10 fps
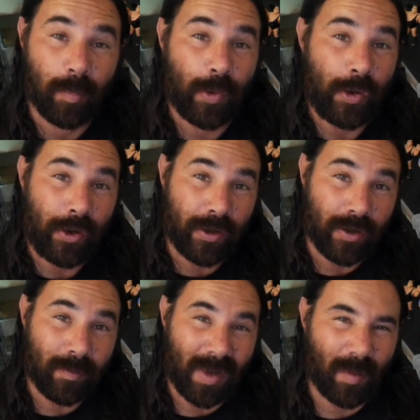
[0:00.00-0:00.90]

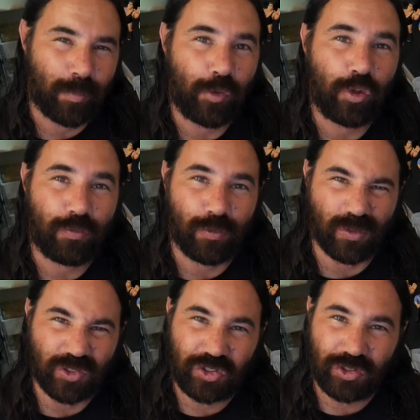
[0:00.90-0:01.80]
Pearl, my
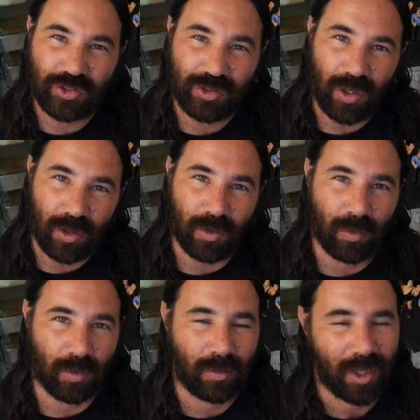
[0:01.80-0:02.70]
beautiful
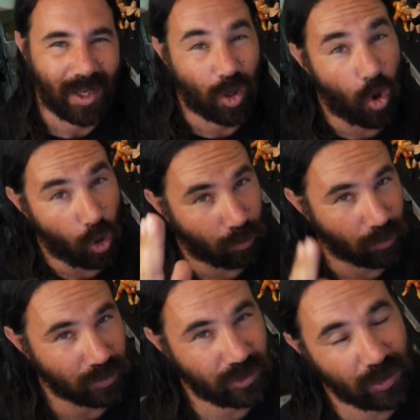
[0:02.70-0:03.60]
snow.
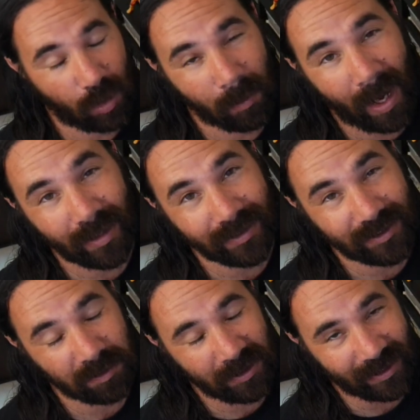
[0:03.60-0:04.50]
Coral snow motley
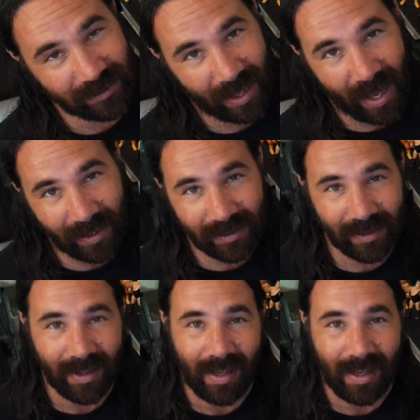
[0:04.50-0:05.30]
to be exact.